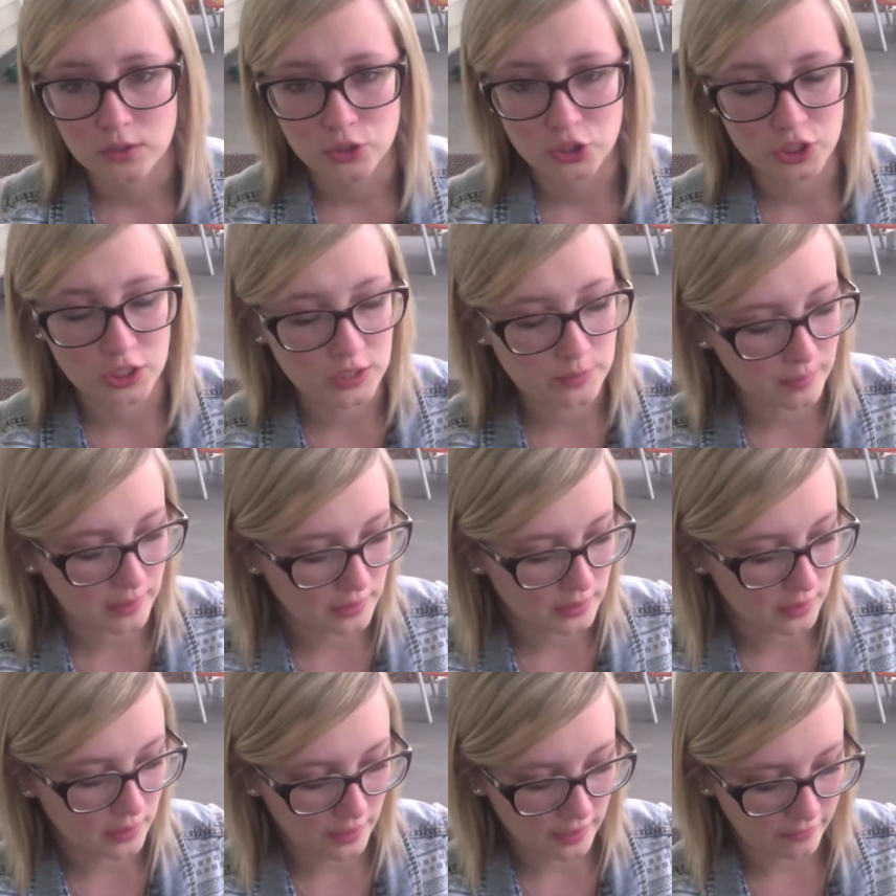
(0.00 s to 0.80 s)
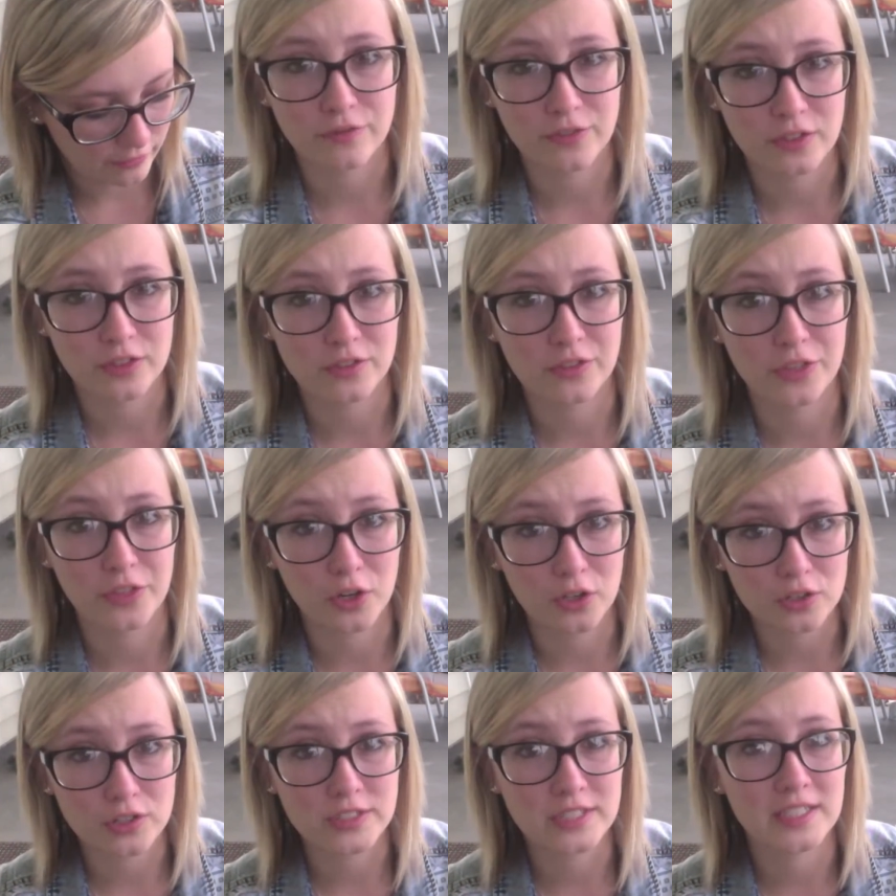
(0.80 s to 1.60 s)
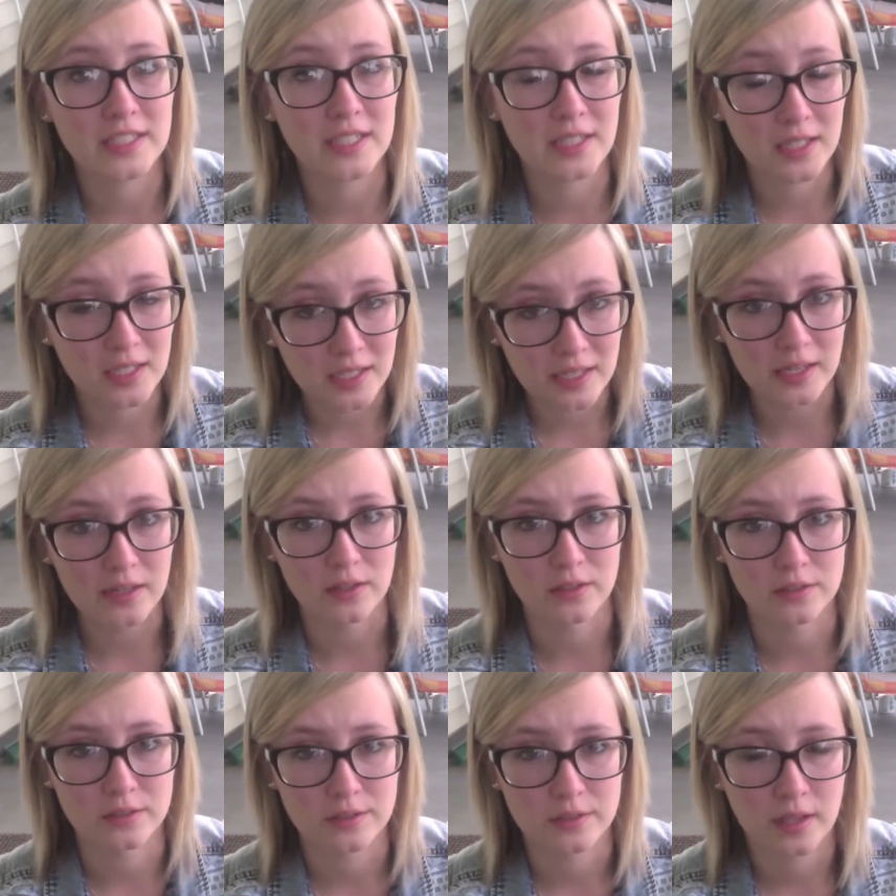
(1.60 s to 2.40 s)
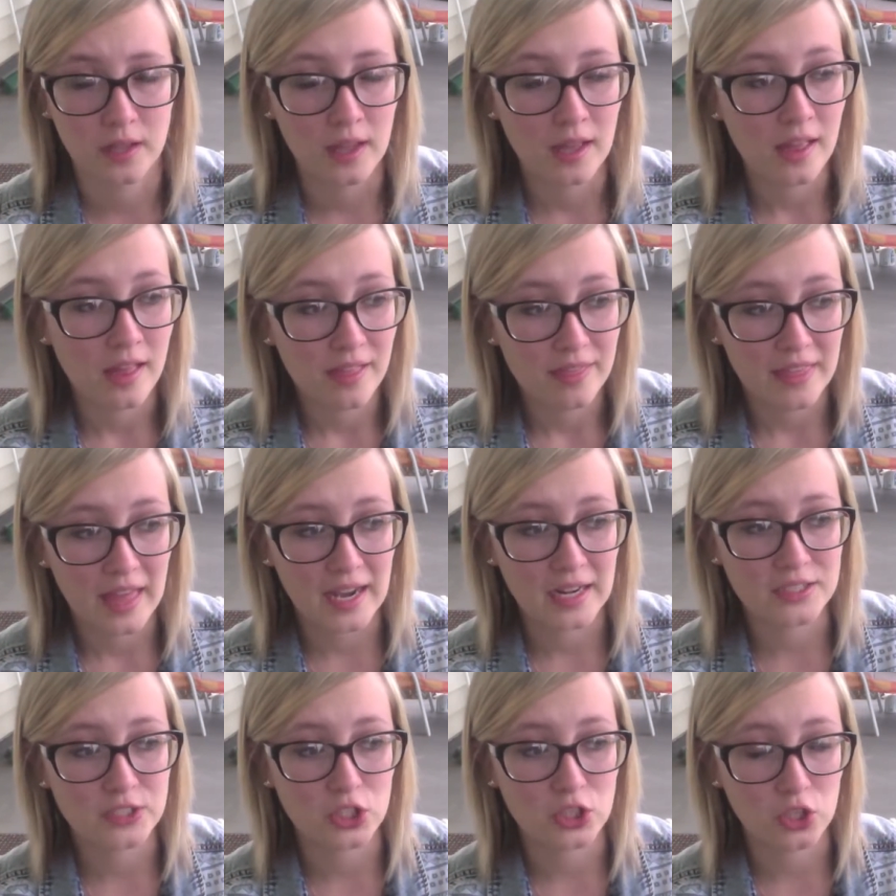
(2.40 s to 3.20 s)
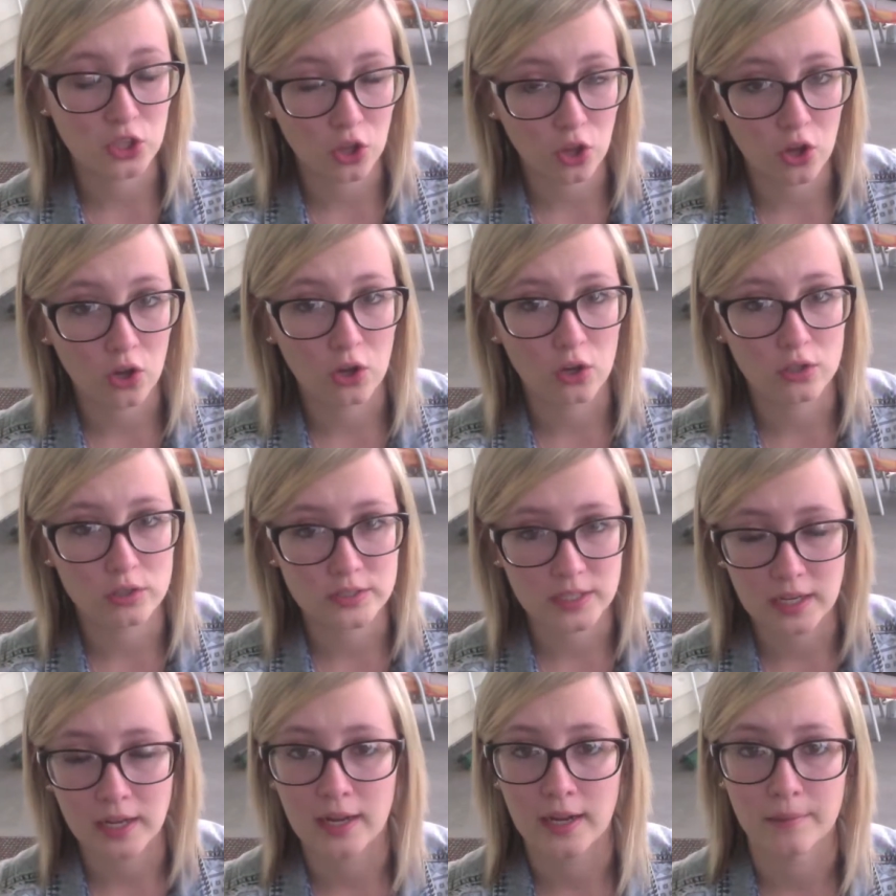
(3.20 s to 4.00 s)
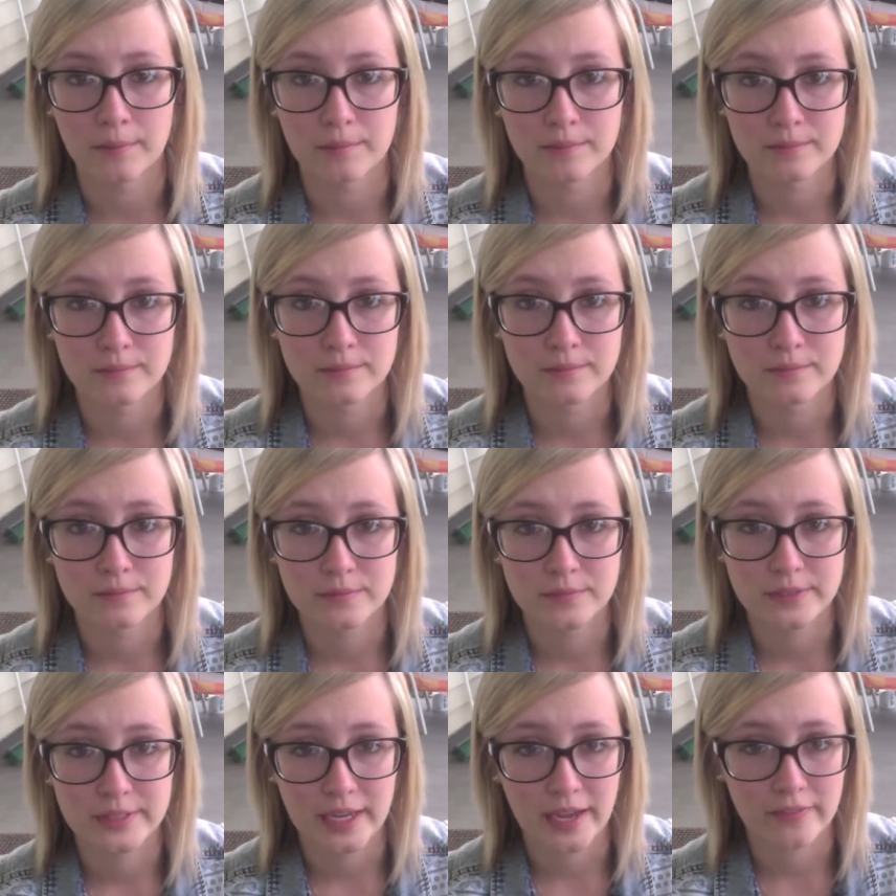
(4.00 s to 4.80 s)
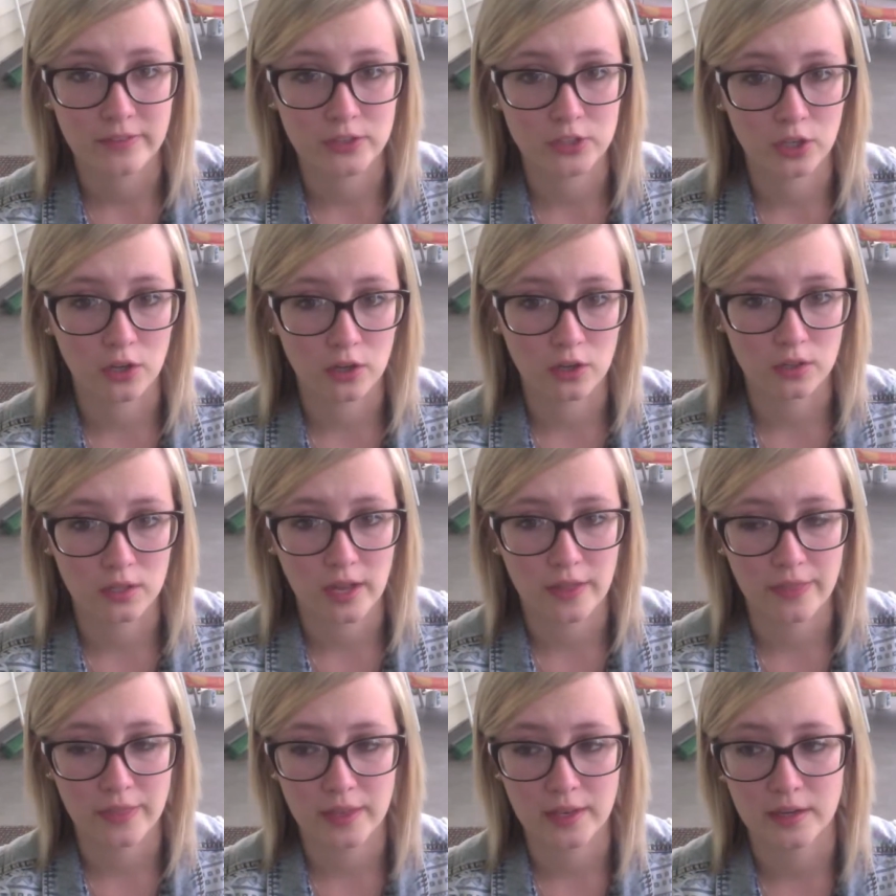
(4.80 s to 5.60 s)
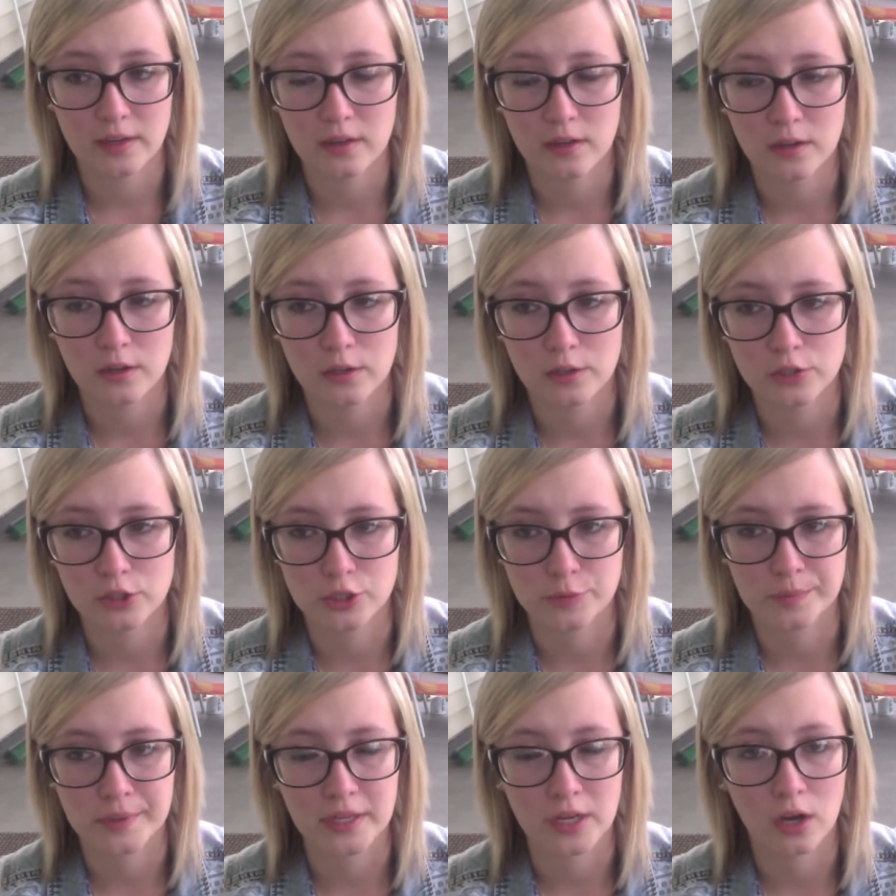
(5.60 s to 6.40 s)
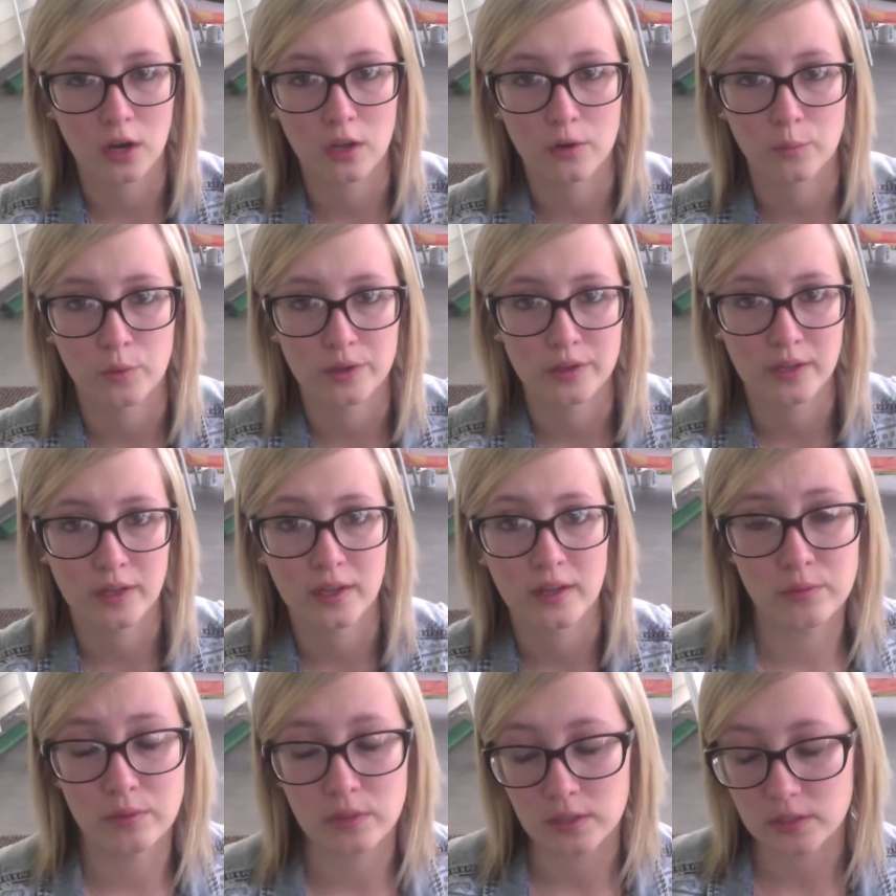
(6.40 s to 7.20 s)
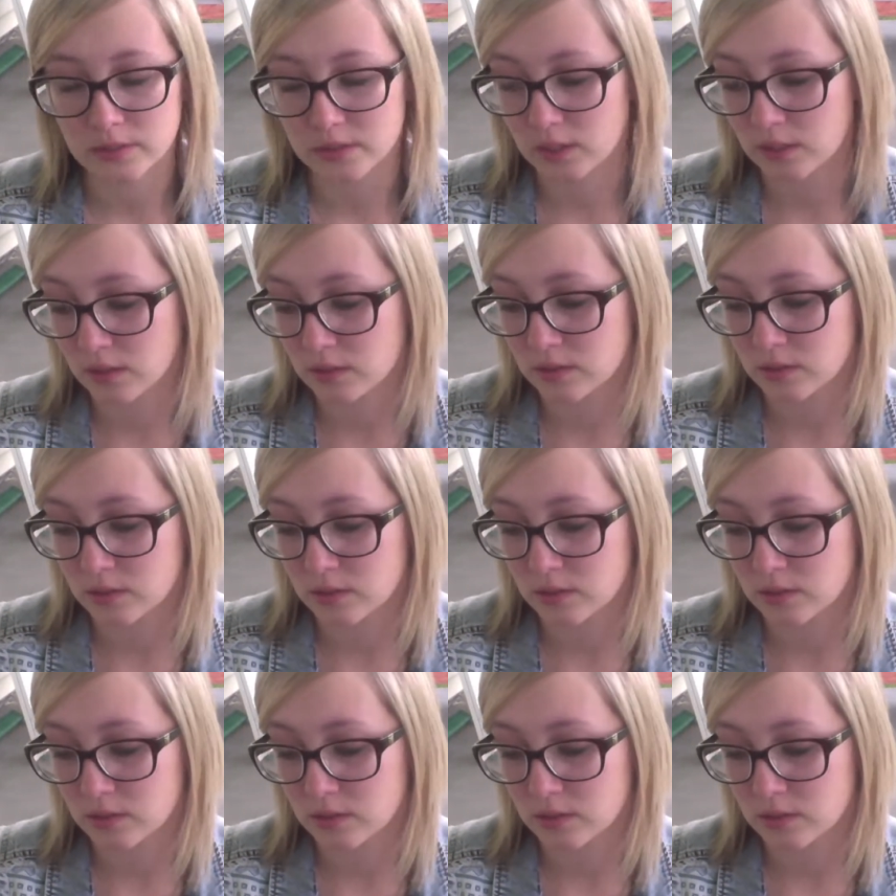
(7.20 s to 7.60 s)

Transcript: She's my life for 13 years. That is a long time to have a dog and then her just be gone one day. really sucks.